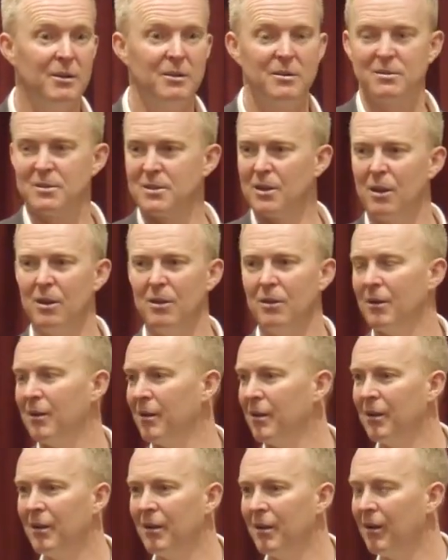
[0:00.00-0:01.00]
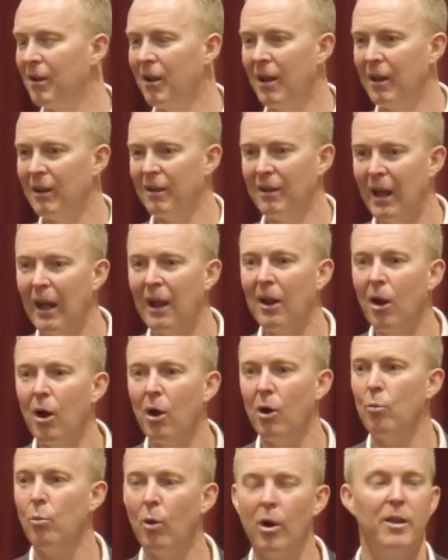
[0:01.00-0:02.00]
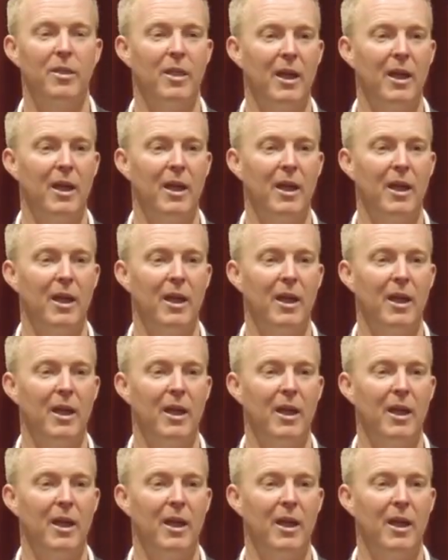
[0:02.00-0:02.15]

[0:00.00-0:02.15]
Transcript: So, like, hello, what are